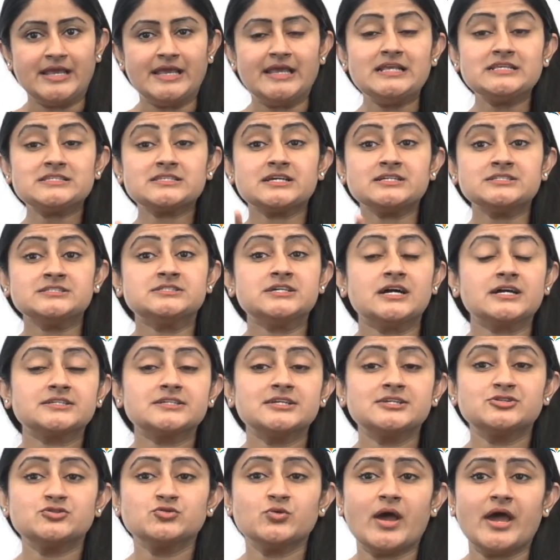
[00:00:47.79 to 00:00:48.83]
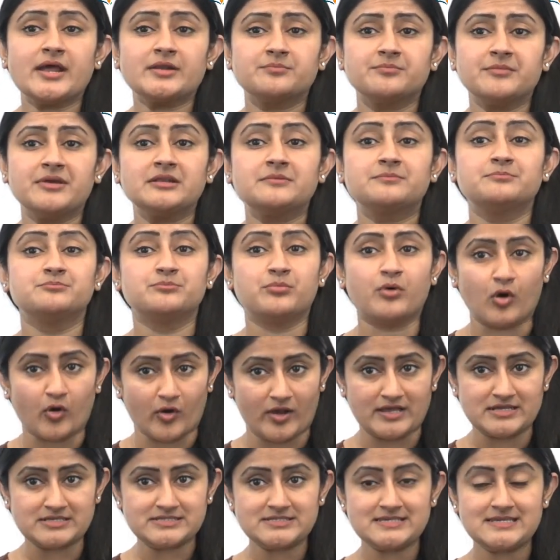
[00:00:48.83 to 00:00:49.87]
is conducted to admit
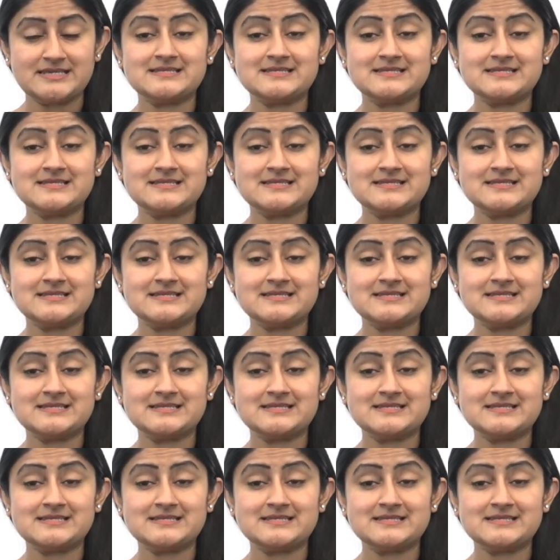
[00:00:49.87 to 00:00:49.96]
boys